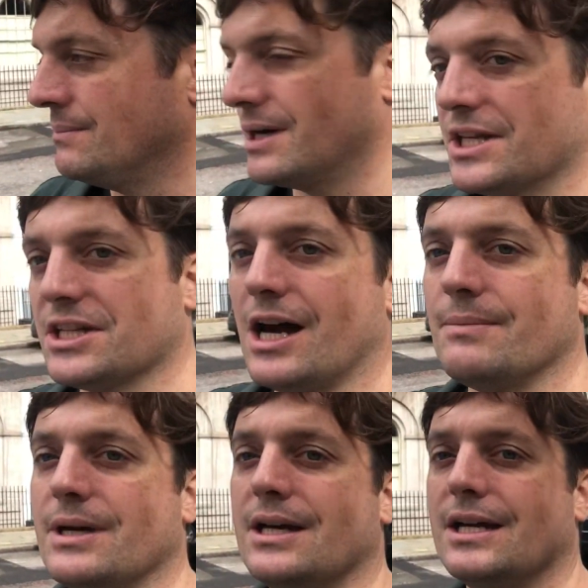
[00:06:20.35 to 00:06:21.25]
by the
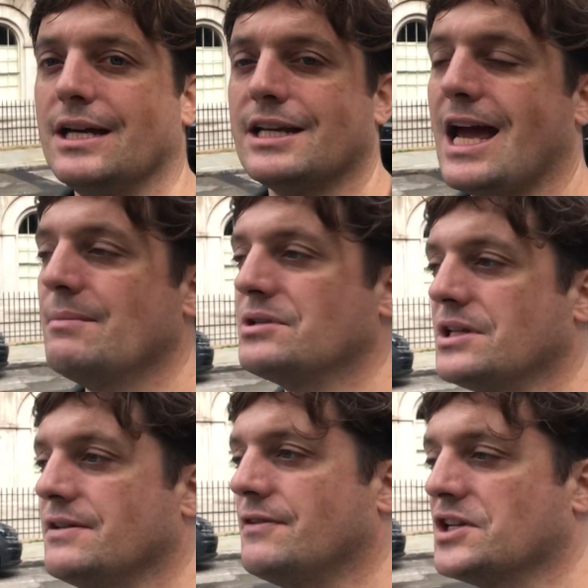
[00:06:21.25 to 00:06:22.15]
time it, came to
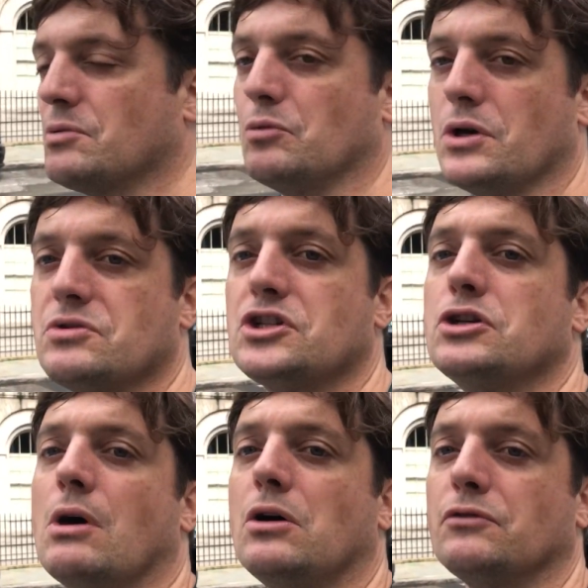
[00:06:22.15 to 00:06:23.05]
the First World War, he was
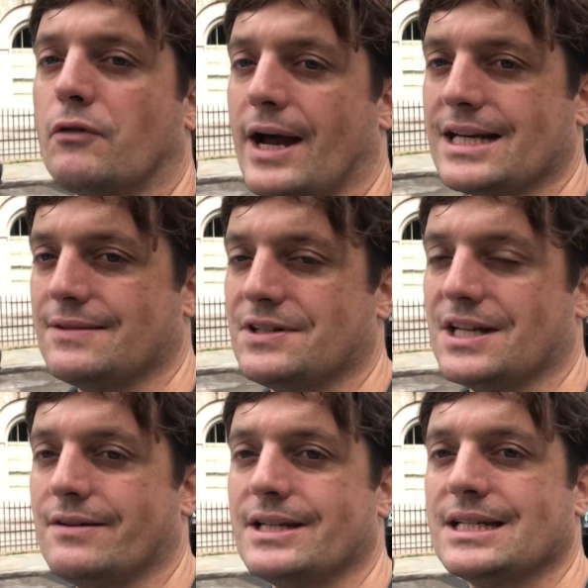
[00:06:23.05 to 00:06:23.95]
too old for active
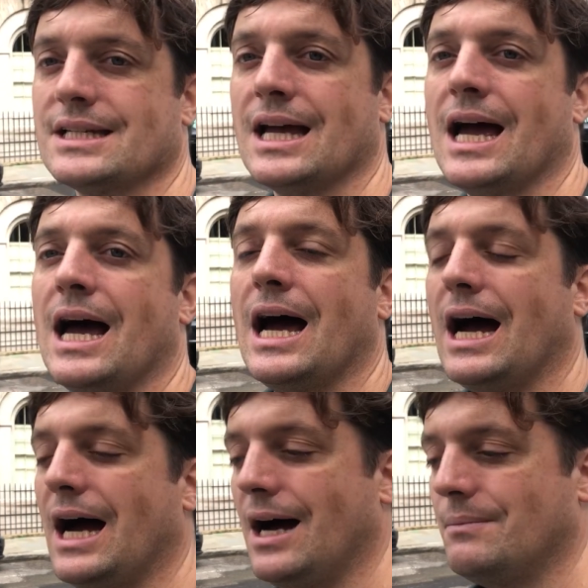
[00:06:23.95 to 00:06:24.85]
service.
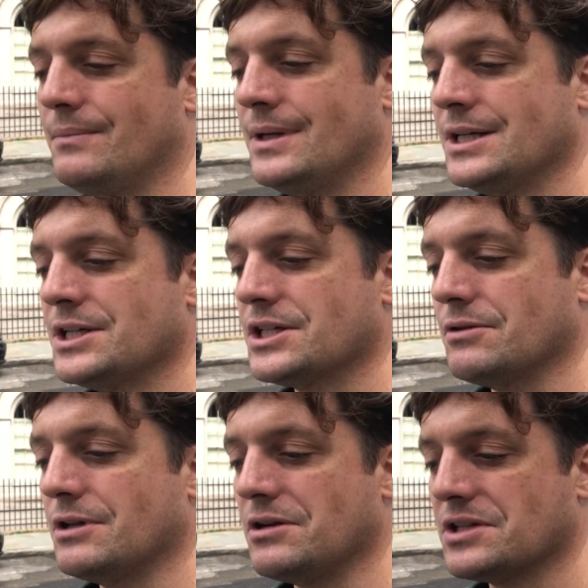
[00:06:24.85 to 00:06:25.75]
Um,
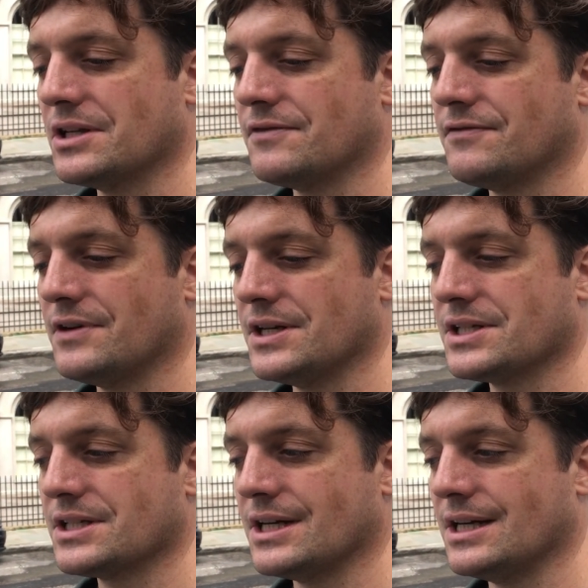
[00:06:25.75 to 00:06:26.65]
so notice that
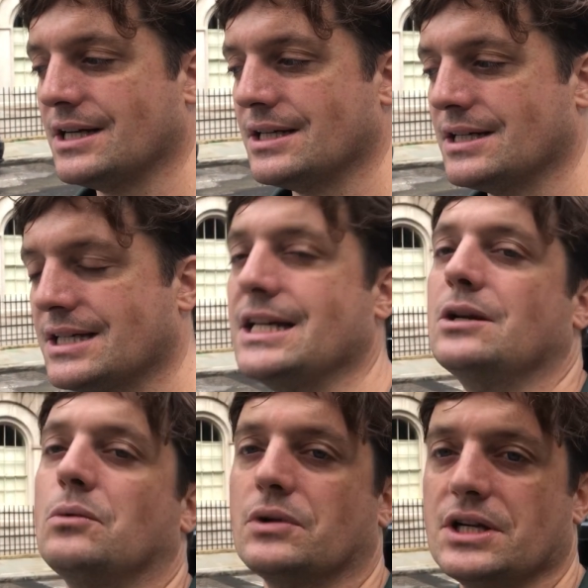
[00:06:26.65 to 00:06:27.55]
First uh, Sea
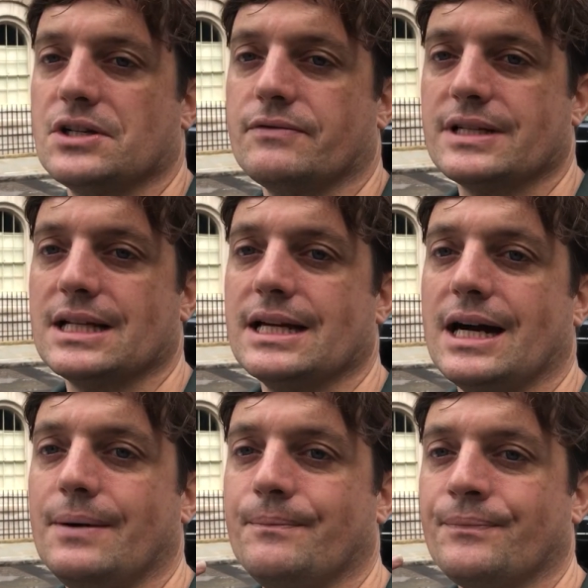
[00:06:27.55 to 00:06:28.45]
Lord is obviously
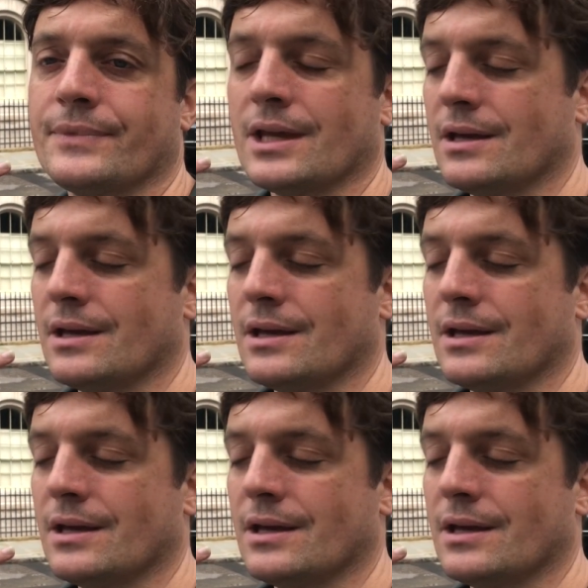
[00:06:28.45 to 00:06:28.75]
um,